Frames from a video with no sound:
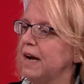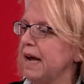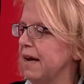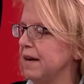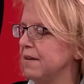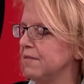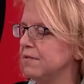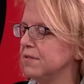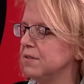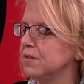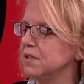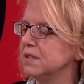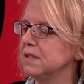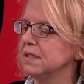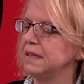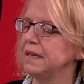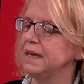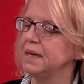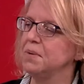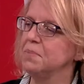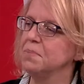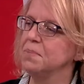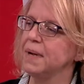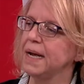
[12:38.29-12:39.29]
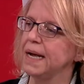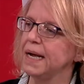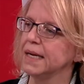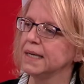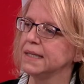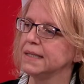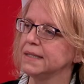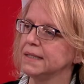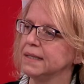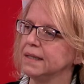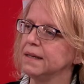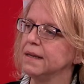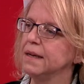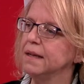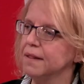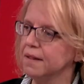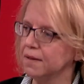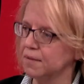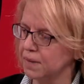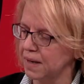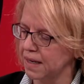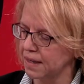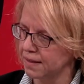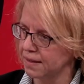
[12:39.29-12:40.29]
adversely impacting
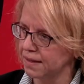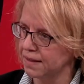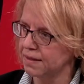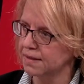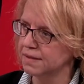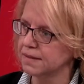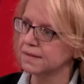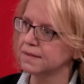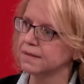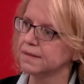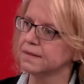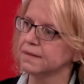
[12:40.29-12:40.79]
the wetlands.